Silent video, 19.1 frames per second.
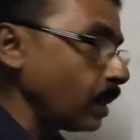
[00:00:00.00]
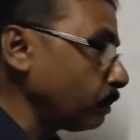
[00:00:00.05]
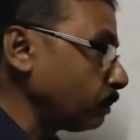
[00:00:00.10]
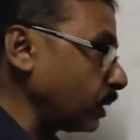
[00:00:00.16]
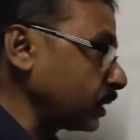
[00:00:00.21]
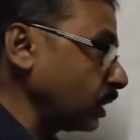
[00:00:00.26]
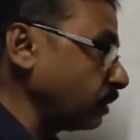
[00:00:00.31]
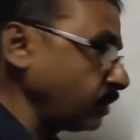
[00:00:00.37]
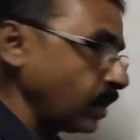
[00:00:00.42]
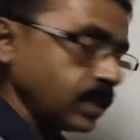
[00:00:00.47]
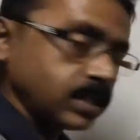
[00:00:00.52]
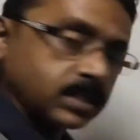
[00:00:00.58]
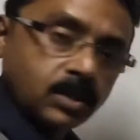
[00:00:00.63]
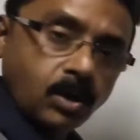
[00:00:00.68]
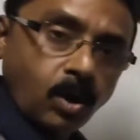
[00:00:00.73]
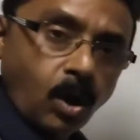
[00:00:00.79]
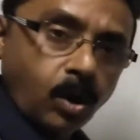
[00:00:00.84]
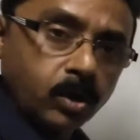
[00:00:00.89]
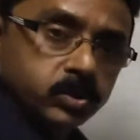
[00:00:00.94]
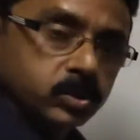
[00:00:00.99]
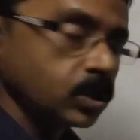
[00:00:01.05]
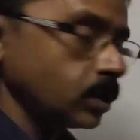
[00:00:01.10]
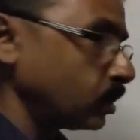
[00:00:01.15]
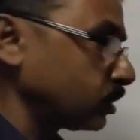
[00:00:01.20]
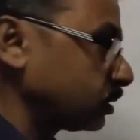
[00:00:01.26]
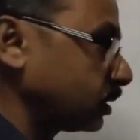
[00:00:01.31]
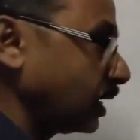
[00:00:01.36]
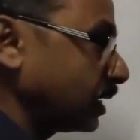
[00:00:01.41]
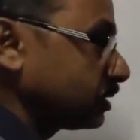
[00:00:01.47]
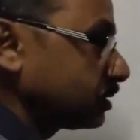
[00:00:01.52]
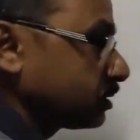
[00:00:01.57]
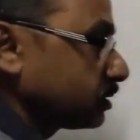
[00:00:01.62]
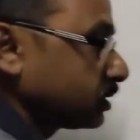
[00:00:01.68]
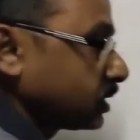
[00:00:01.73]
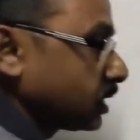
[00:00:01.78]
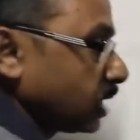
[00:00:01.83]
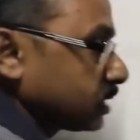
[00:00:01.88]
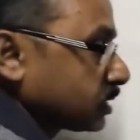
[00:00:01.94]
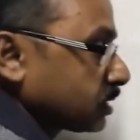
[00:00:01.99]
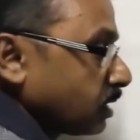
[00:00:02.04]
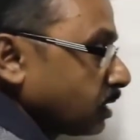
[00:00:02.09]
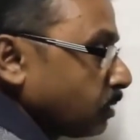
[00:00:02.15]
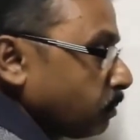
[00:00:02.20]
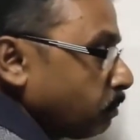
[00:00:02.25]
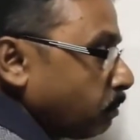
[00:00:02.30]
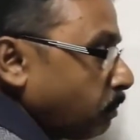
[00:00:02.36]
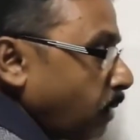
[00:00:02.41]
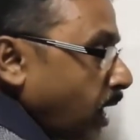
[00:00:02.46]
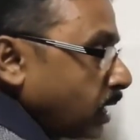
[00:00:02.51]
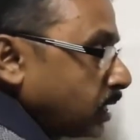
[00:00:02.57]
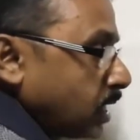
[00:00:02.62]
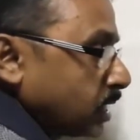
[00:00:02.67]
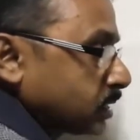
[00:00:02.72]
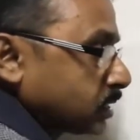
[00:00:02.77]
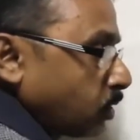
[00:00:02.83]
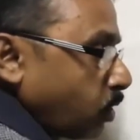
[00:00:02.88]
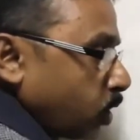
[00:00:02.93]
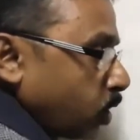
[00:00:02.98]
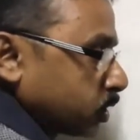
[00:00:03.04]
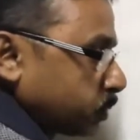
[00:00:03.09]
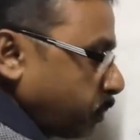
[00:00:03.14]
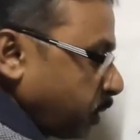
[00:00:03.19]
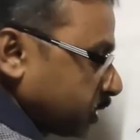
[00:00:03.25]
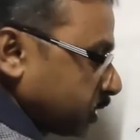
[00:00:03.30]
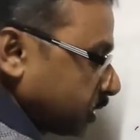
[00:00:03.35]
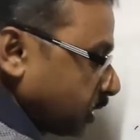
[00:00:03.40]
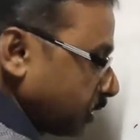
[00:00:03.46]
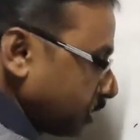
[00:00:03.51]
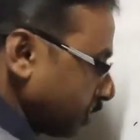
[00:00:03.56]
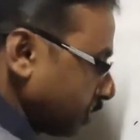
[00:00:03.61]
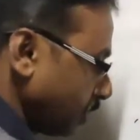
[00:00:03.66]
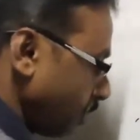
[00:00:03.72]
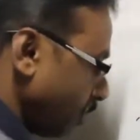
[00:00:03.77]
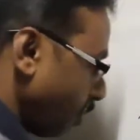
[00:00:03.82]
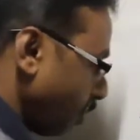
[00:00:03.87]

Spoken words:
But if there is loss, then just minus loss percent,